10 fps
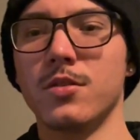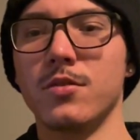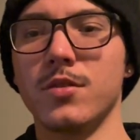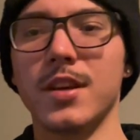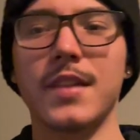
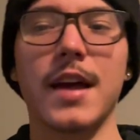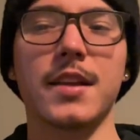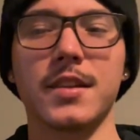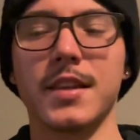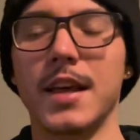get
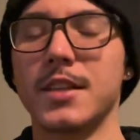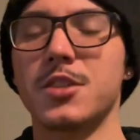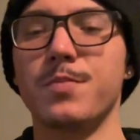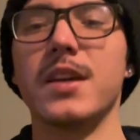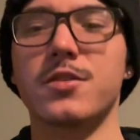that
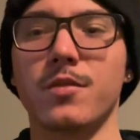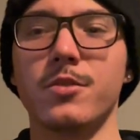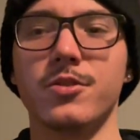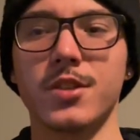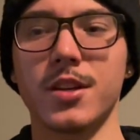space for
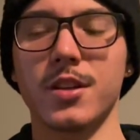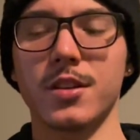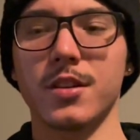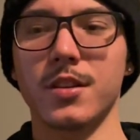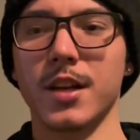music.
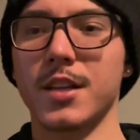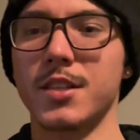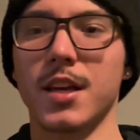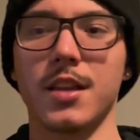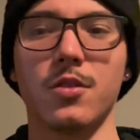Like I
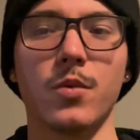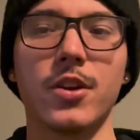said, the window